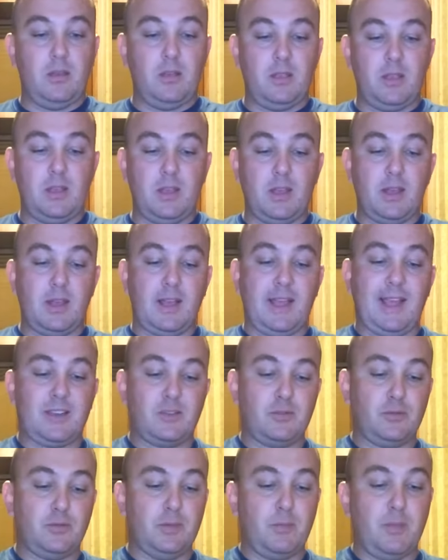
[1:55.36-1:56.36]
The
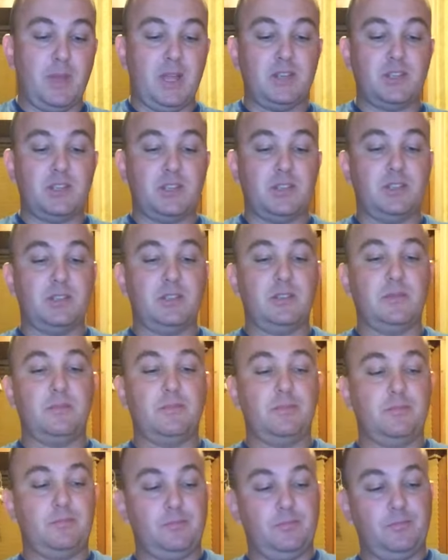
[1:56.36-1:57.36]
actual dimensions
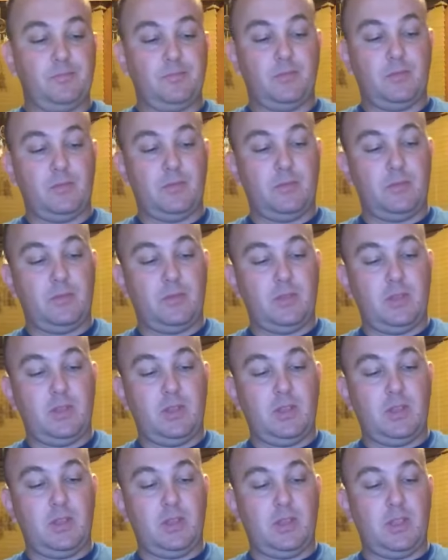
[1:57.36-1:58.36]

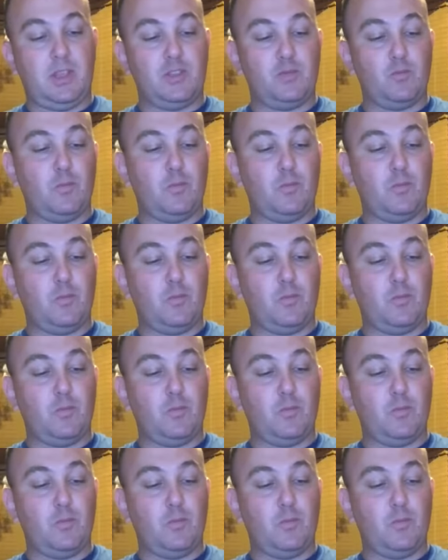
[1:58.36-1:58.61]
is